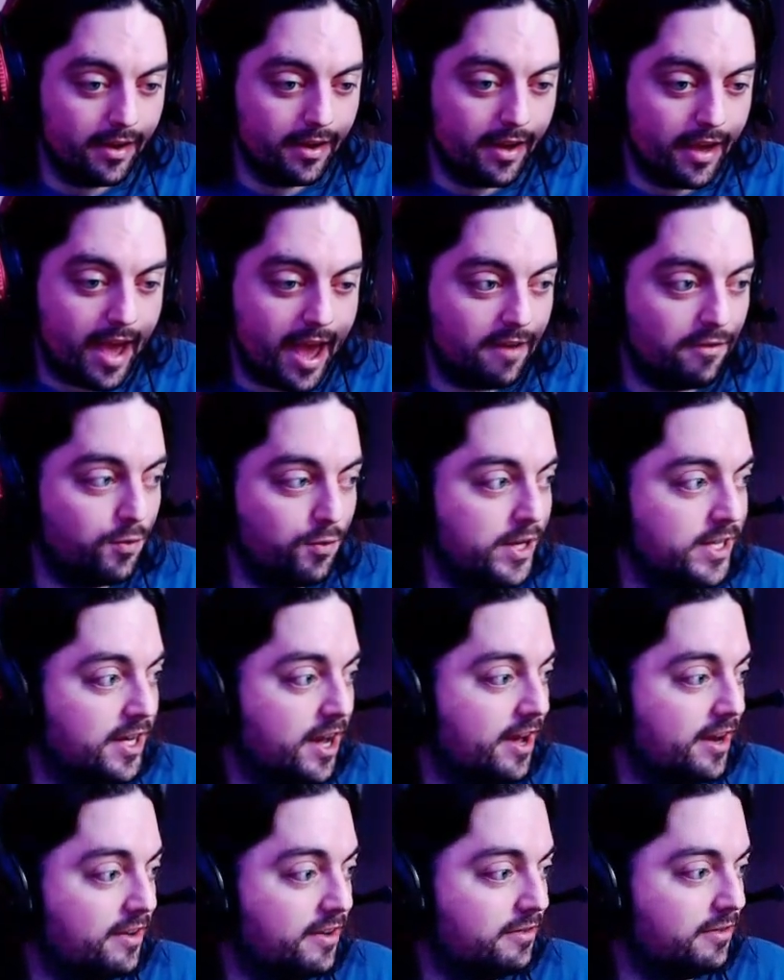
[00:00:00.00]
Have we
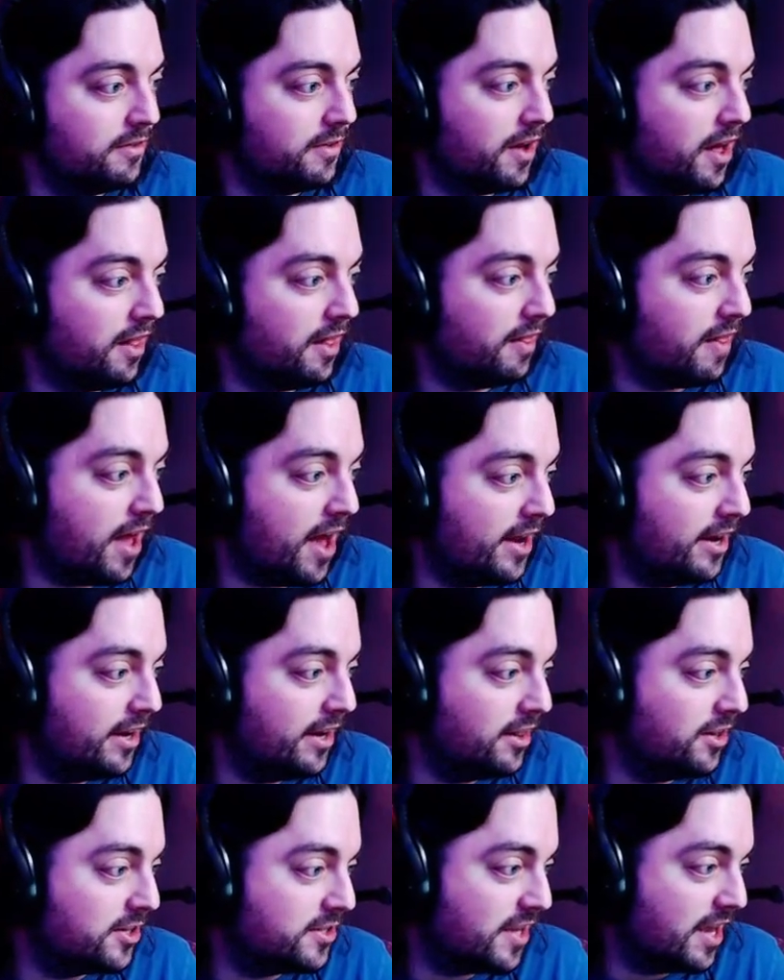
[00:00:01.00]
done a lot? It
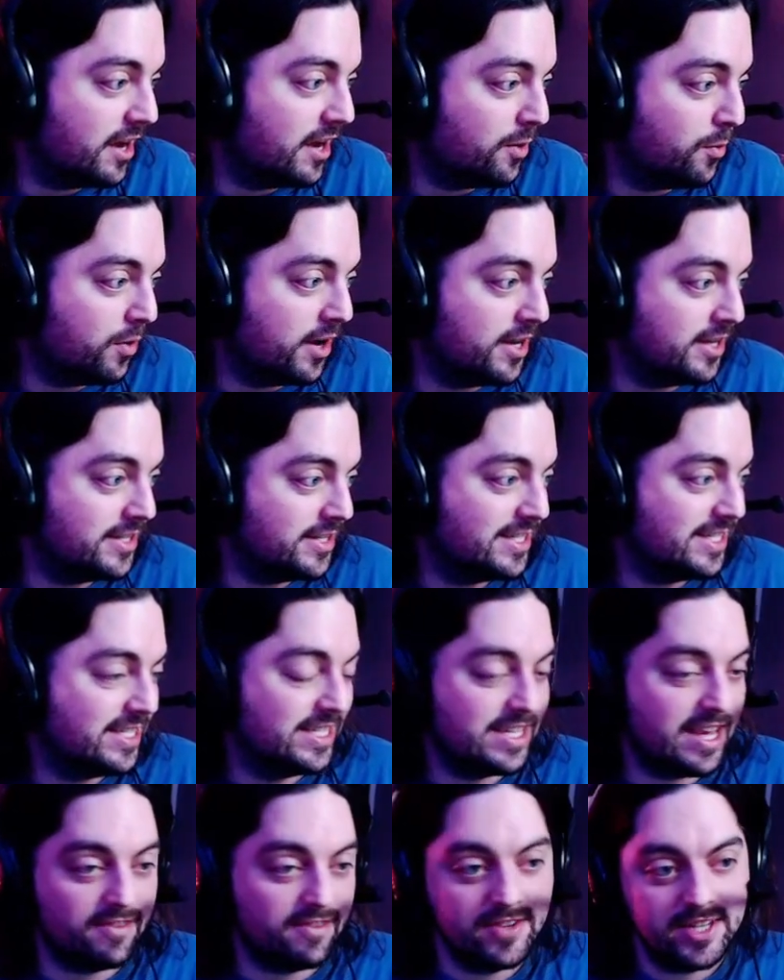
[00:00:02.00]
looks like we're at
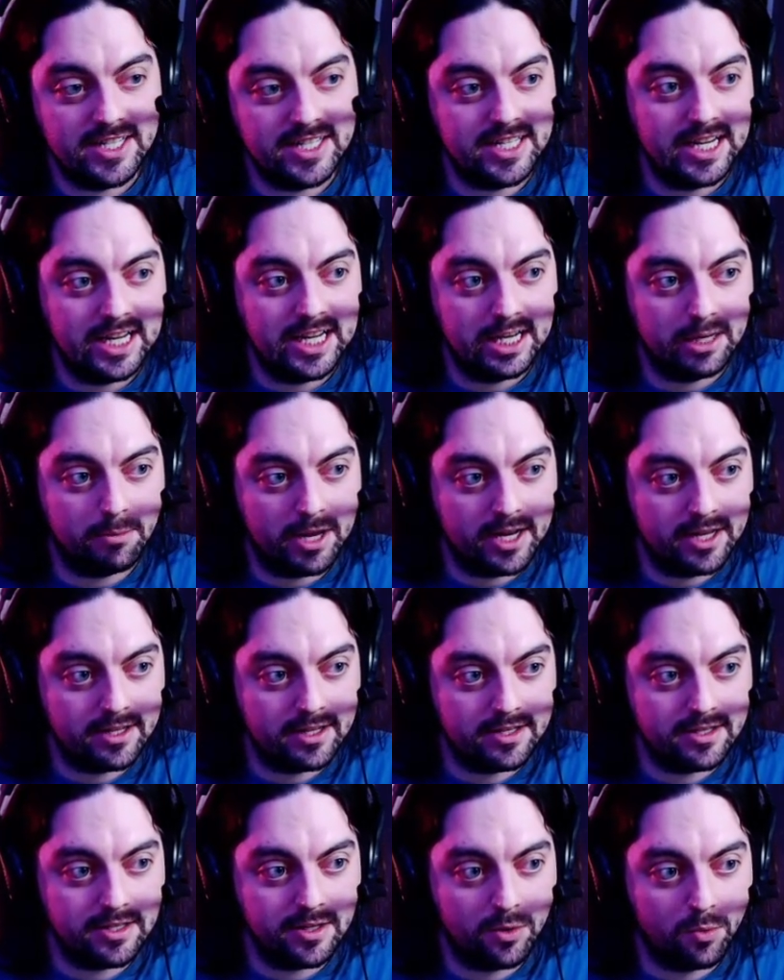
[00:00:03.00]
17
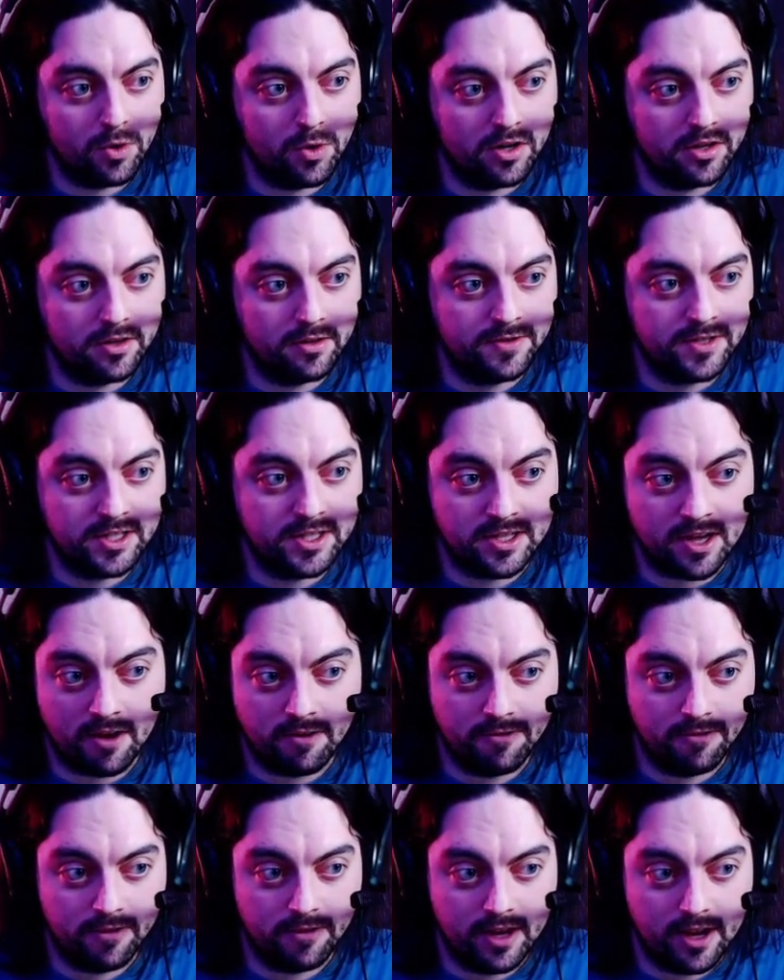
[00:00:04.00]
minutes worth of stuff
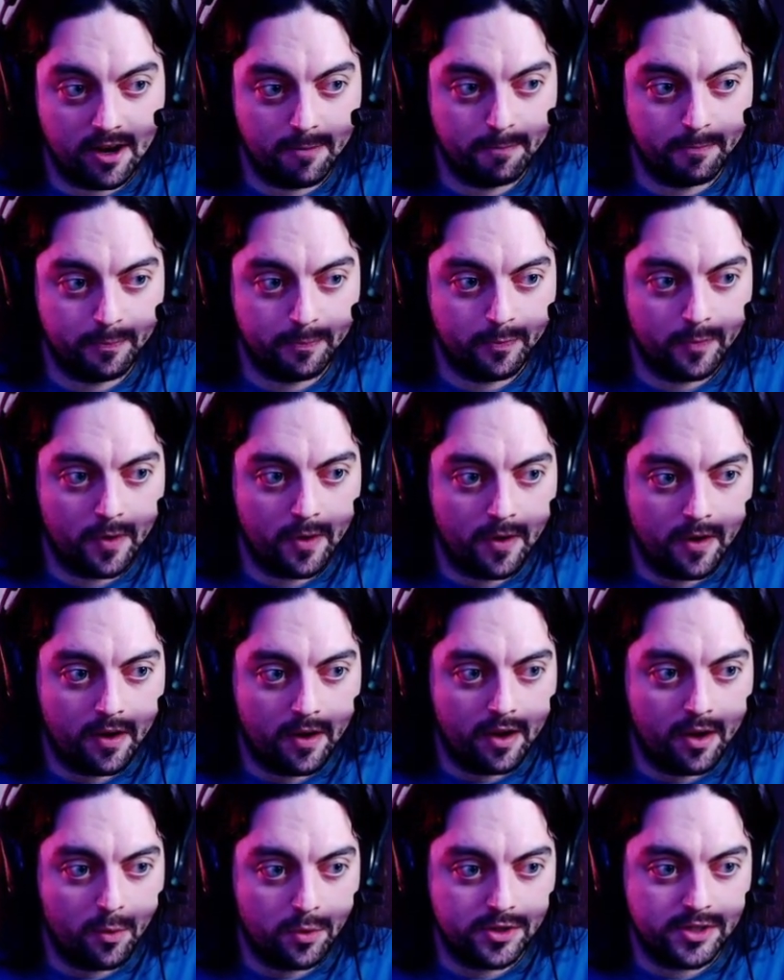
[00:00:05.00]
here.
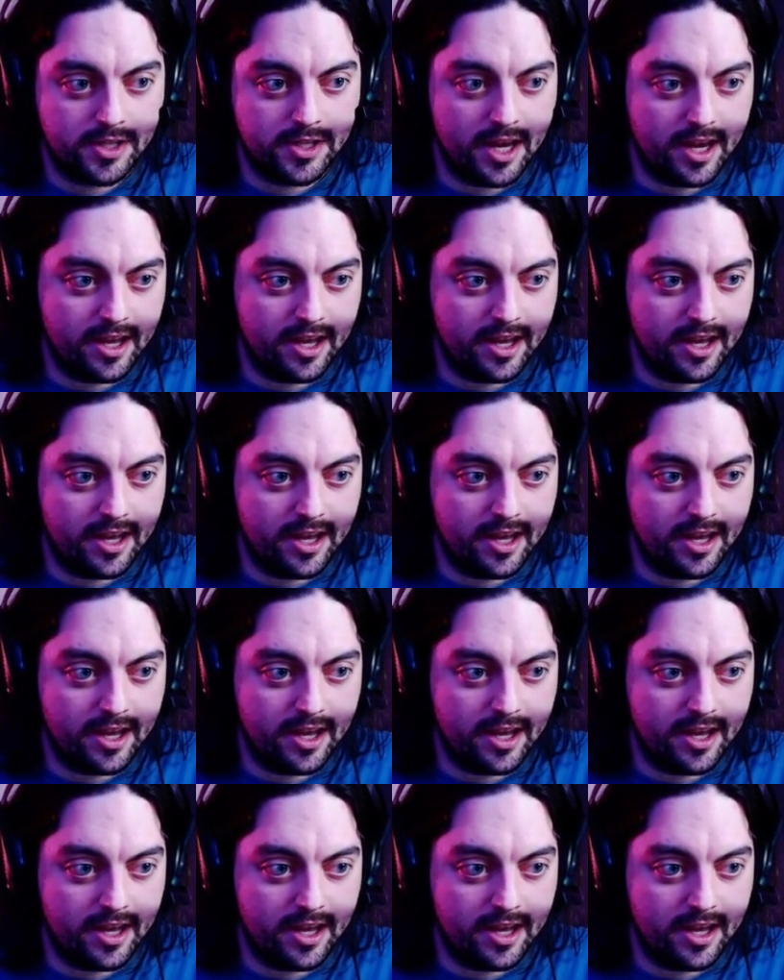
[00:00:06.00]
We'll say